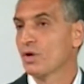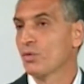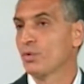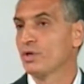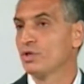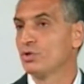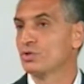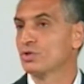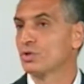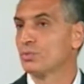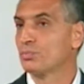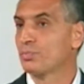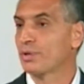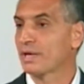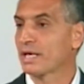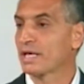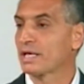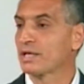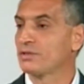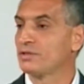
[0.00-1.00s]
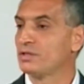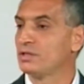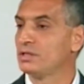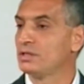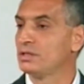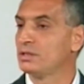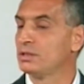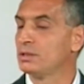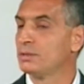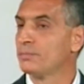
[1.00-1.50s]
When you compare
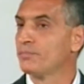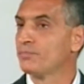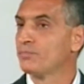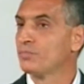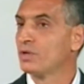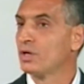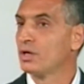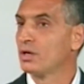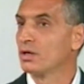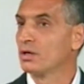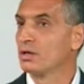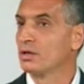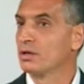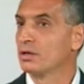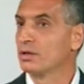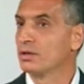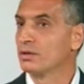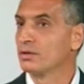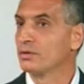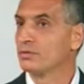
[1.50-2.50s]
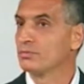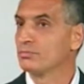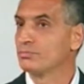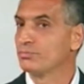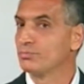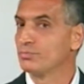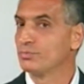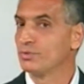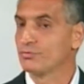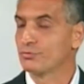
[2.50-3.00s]
the
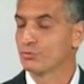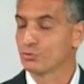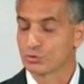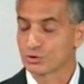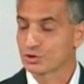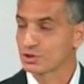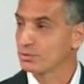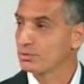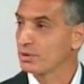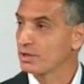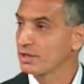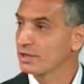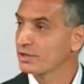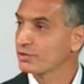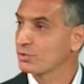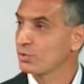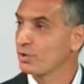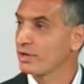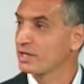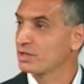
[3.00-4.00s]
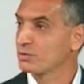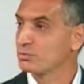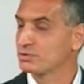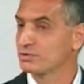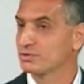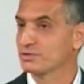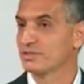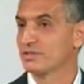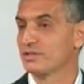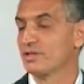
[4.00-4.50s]
Fukushima earthquake,
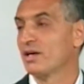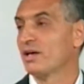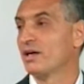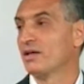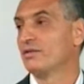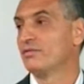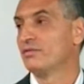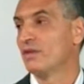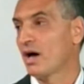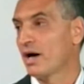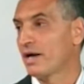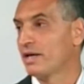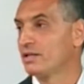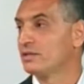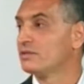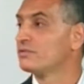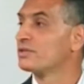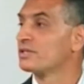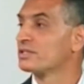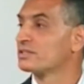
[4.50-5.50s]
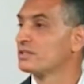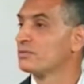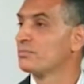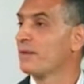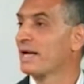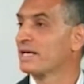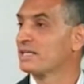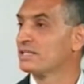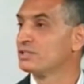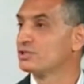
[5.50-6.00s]
which was a 9 Richter
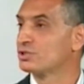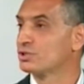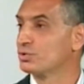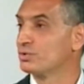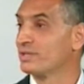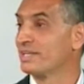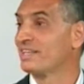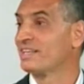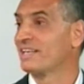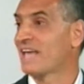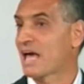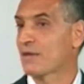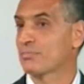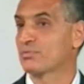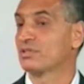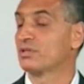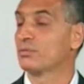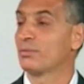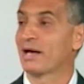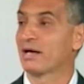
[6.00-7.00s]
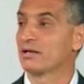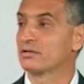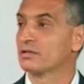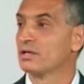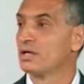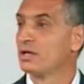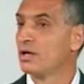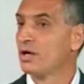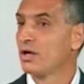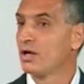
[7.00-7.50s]
magnitude, and it happened about
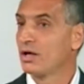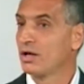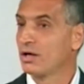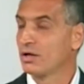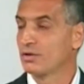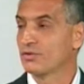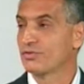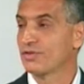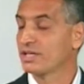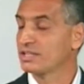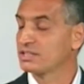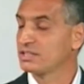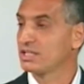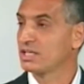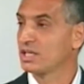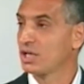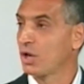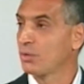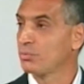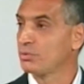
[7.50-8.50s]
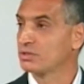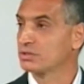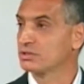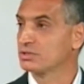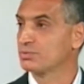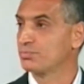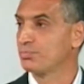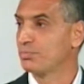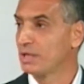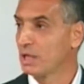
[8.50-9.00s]
30
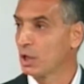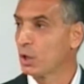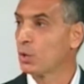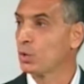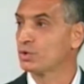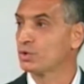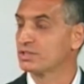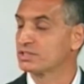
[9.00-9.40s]
kilometers below the